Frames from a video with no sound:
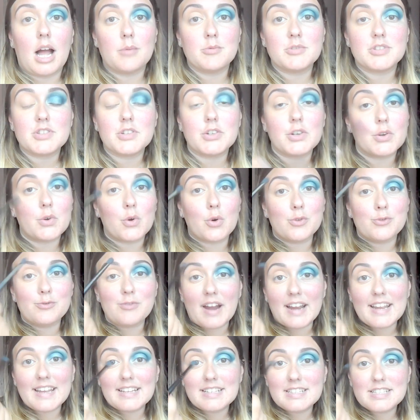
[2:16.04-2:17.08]
I'm just going to go
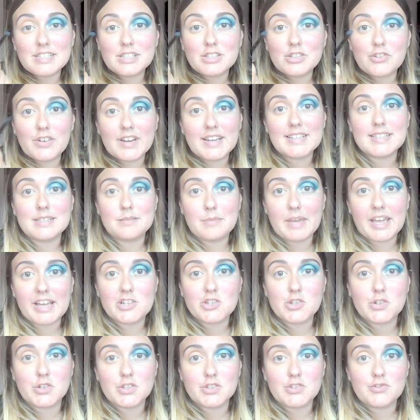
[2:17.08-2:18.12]
right into the crease and
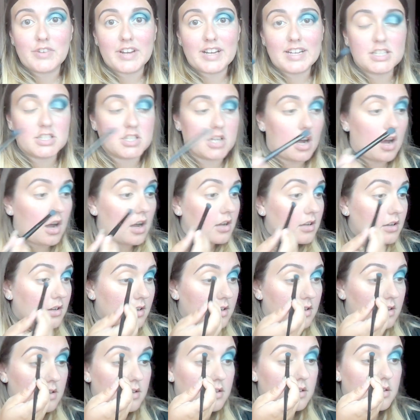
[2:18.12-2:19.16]
make sure it's really dark.